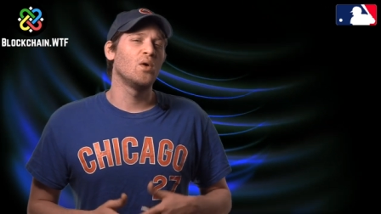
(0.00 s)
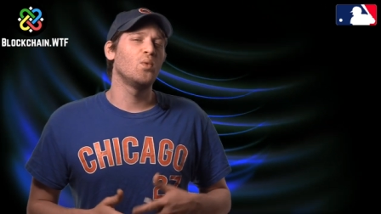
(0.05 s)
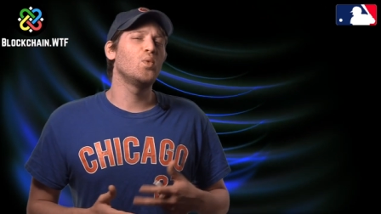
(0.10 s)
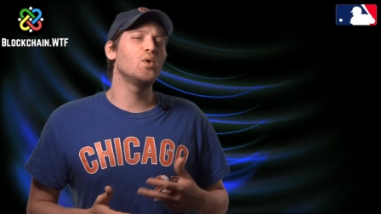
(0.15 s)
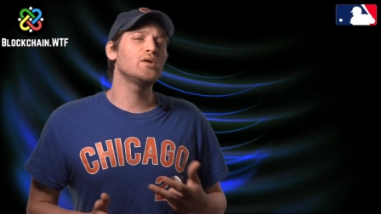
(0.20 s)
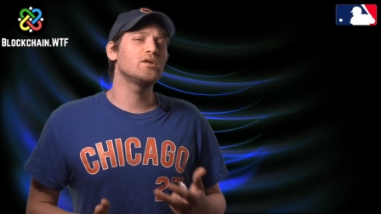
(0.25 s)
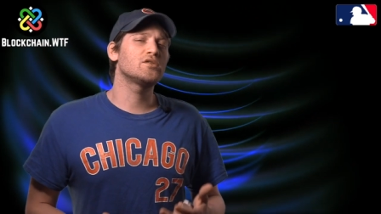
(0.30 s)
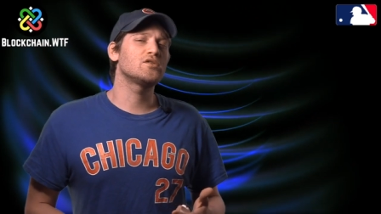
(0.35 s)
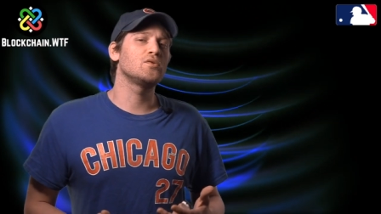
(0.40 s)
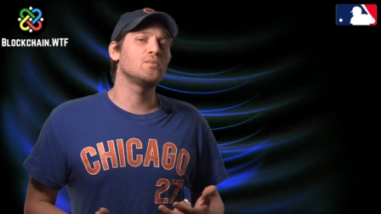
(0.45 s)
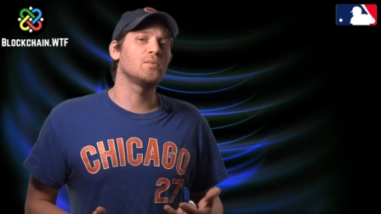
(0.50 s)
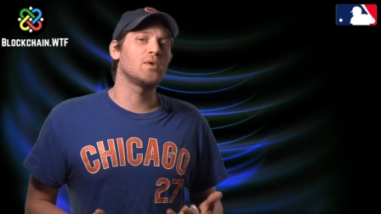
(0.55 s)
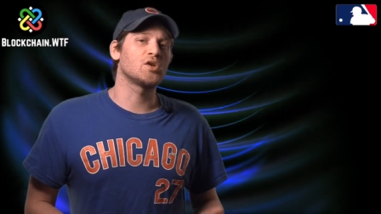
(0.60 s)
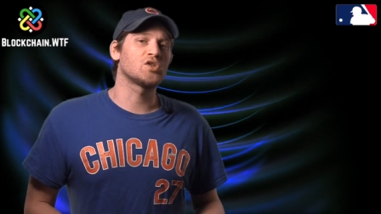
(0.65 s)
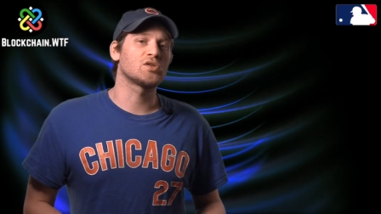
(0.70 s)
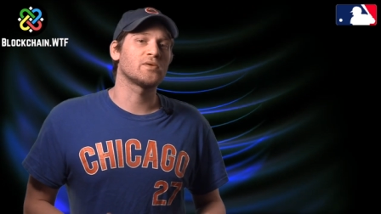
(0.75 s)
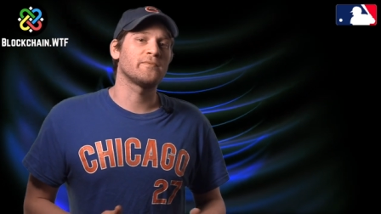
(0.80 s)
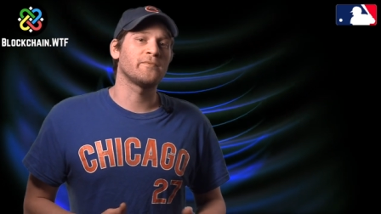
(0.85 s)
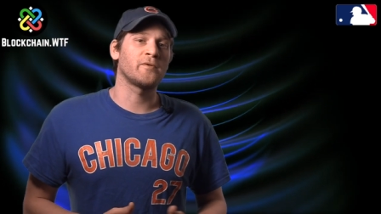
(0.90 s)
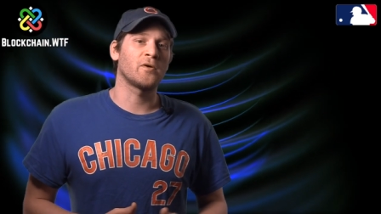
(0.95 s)
wouldn't do
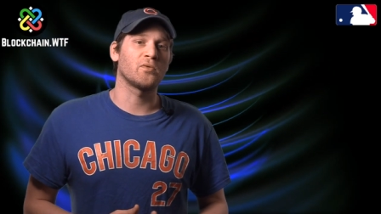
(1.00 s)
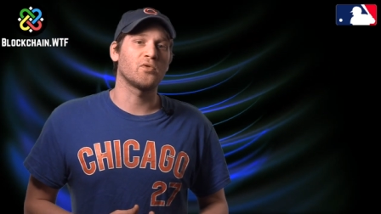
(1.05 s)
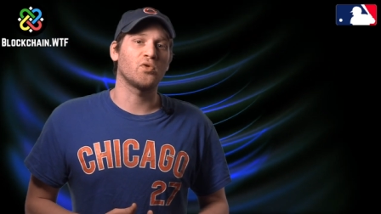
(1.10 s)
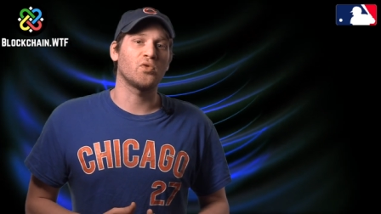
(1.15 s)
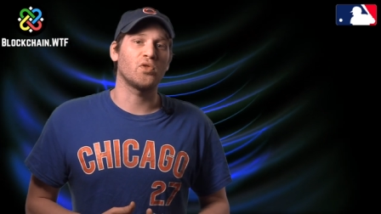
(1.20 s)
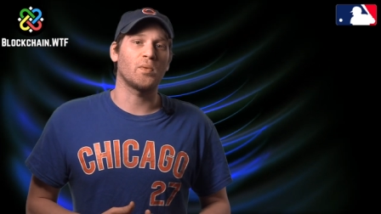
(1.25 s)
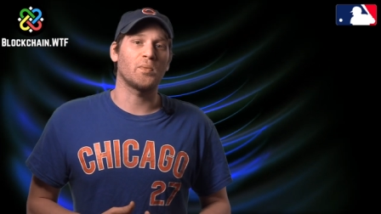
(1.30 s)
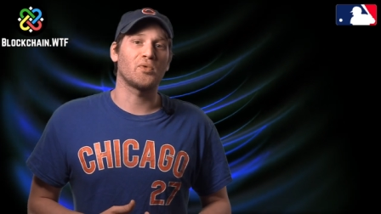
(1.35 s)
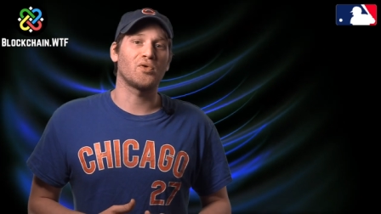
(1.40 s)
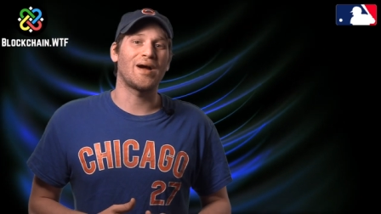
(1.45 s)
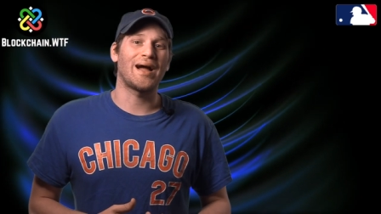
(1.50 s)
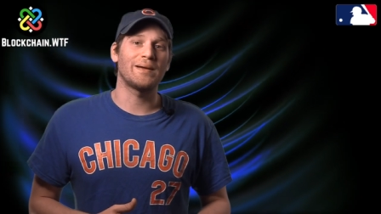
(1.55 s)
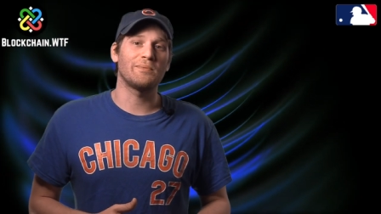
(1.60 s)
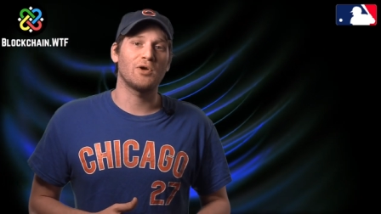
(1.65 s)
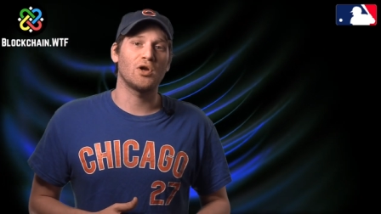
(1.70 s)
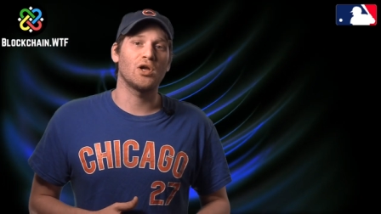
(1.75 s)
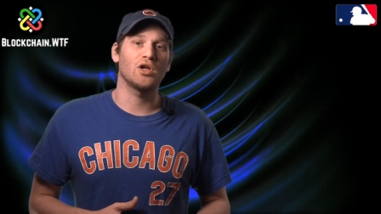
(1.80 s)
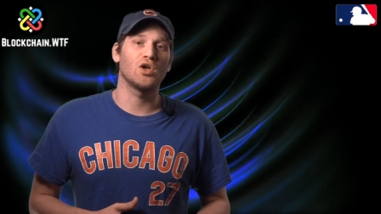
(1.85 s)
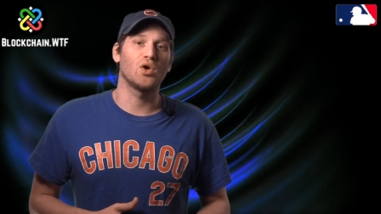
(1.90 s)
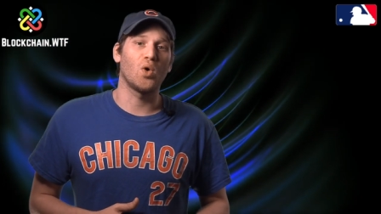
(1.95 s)
much to further their
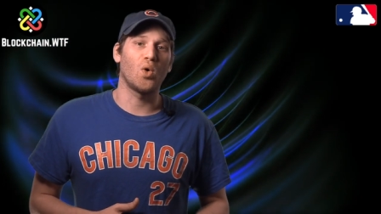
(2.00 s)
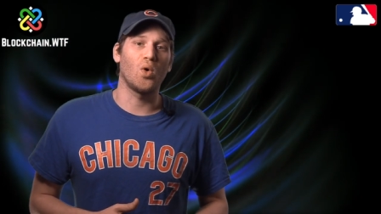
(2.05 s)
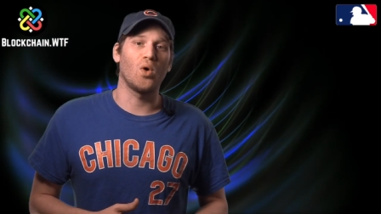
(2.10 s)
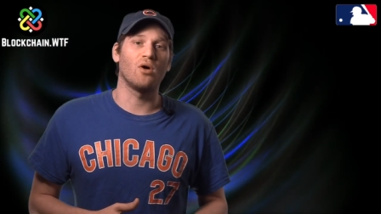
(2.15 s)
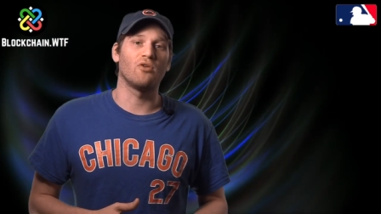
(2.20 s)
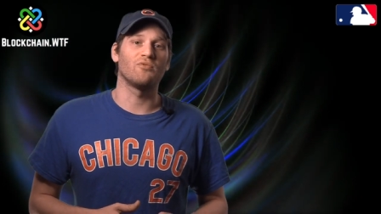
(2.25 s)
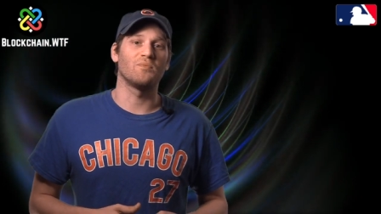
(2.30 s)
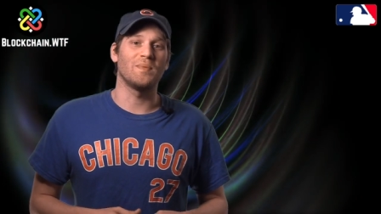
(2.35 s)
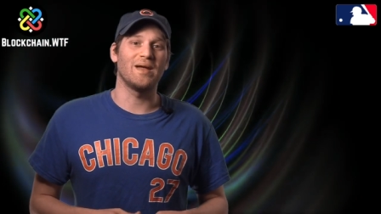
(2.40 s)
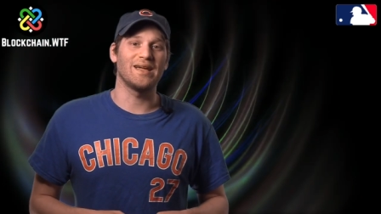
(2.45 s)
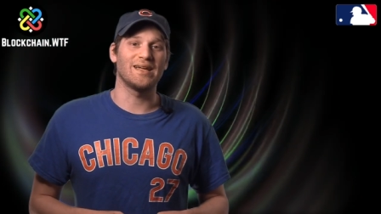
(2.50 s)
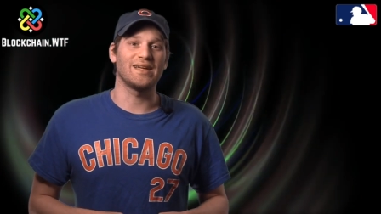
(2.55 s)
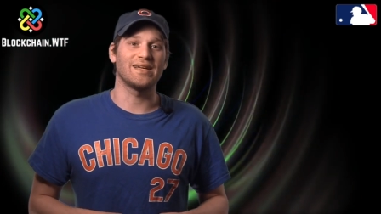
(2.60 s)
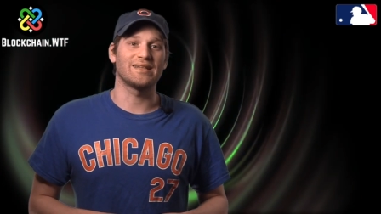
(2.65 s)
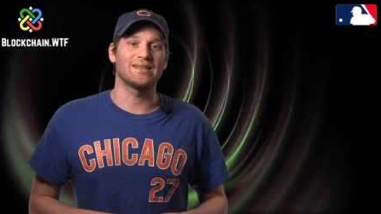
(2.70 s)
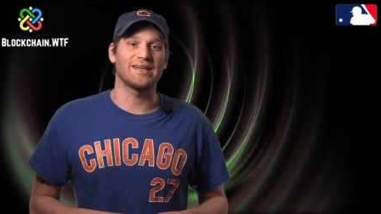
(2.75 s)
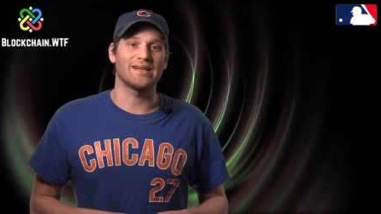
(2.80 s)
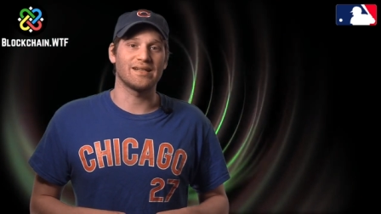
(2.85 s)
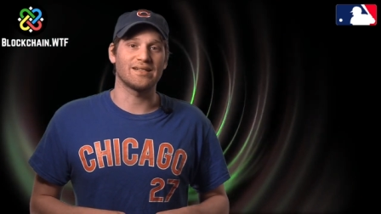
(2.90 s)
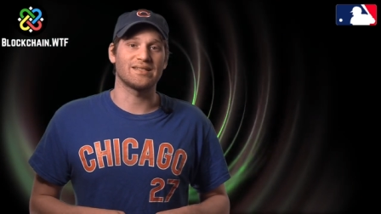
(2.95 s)
primary goal of making
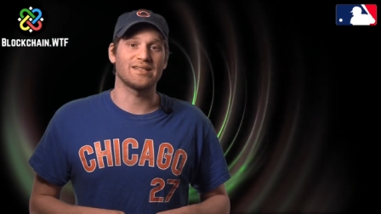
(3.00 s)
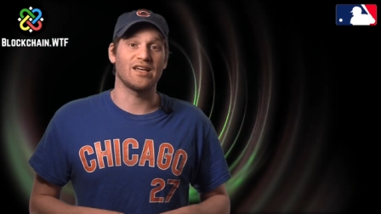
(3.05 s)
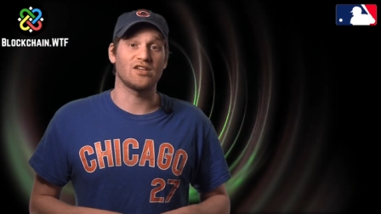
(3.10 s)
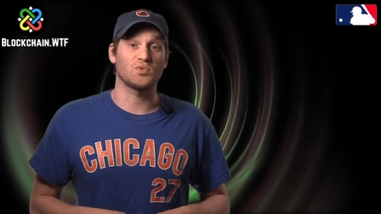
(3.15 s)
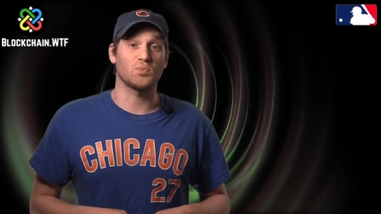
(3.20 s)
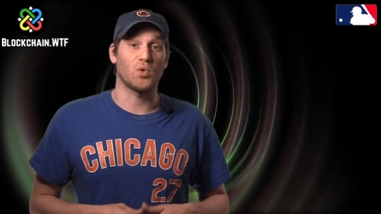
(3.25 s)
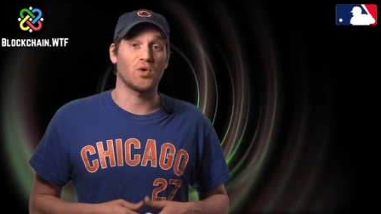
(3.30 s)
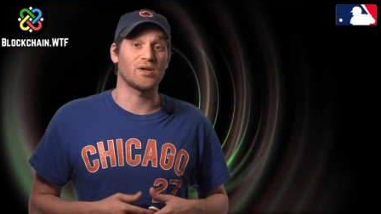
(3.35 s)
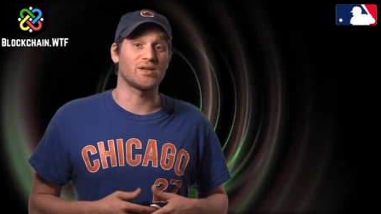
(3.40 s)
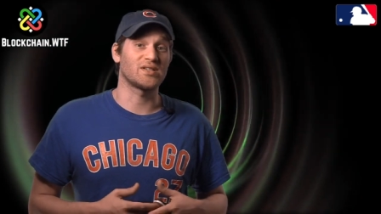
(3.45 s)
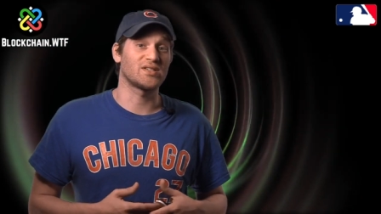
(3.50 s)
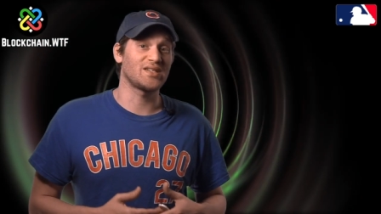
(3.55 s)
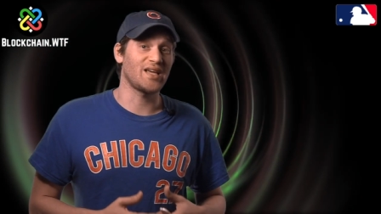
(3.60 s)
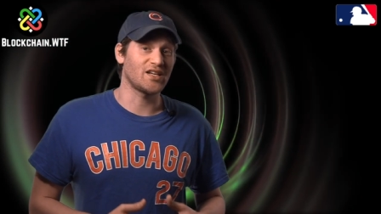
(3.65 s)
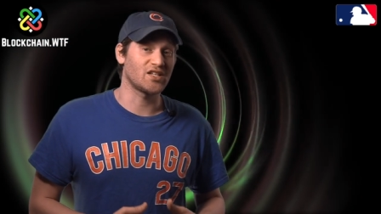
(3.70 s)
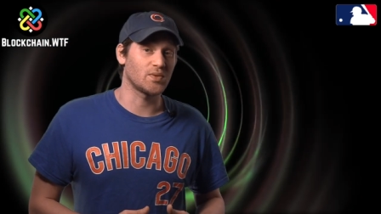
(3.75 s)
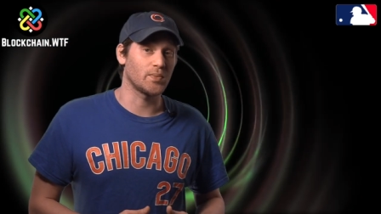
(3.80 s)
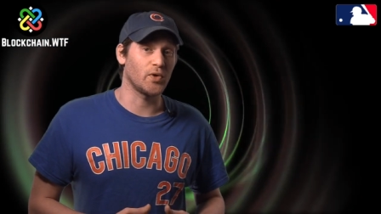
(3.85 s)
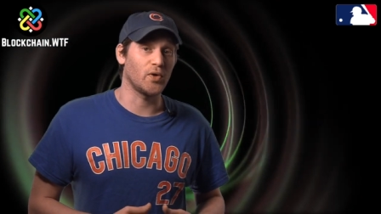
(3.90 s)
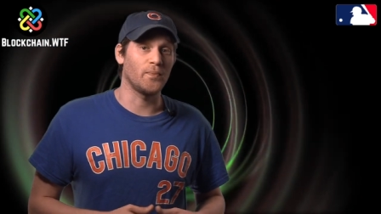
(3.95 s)
ticket sales more
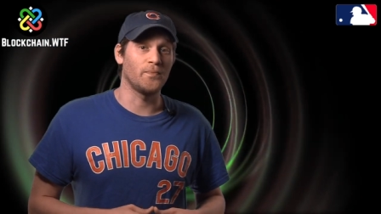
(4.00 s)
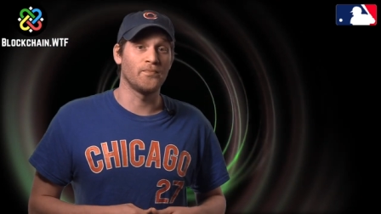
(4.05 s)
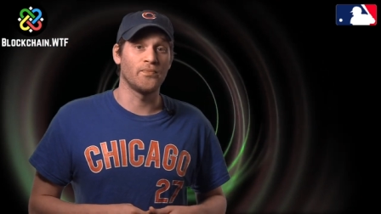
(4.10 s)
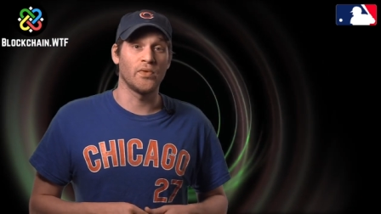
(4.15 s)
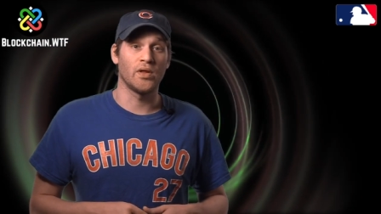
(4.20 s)
accessible.